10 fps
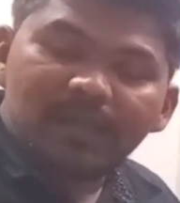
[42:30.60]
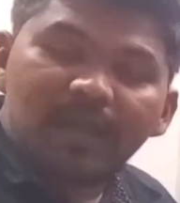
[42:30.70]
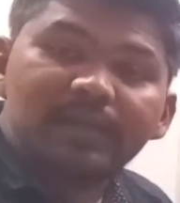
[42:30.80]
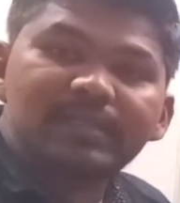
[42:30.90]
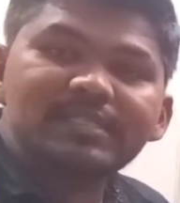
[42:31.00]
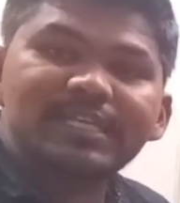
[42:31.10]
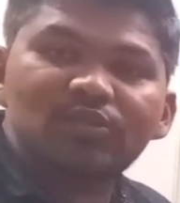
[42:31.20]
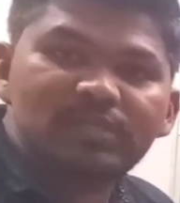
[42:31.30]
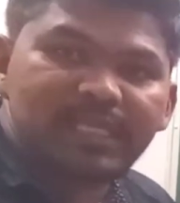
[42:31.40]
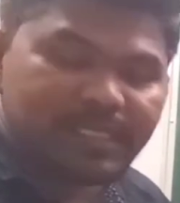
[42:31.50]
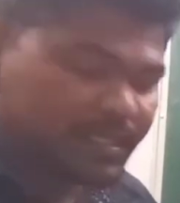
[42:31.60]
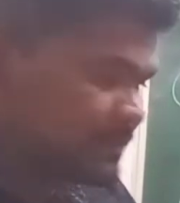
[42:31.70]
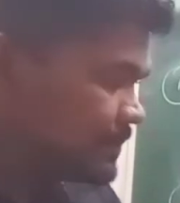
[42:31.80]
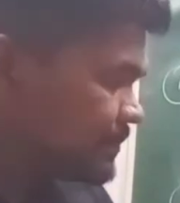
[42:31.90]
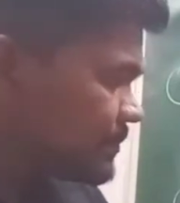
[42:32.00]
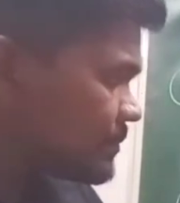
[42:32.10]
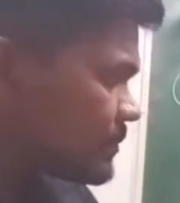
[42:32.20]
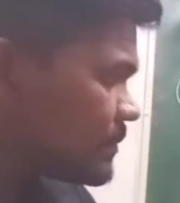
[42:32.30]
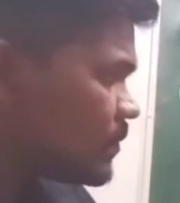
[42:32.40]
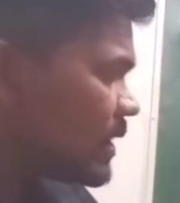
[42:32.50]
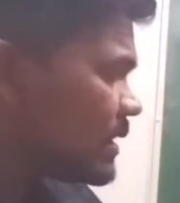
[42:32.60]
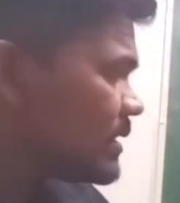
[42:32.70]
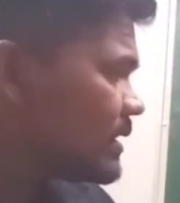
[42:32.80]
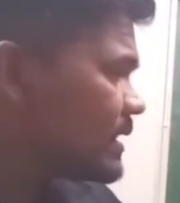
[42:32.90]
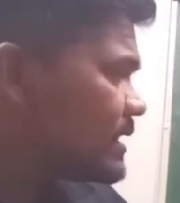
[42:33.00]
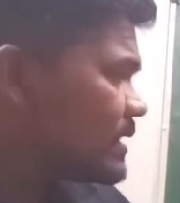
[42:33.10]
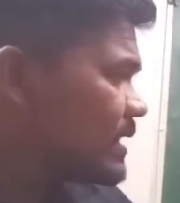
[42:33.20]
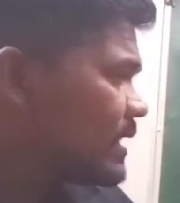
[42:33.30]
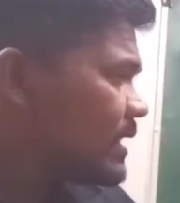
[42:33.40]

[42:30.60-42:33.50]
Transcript: and the symbiotic, then the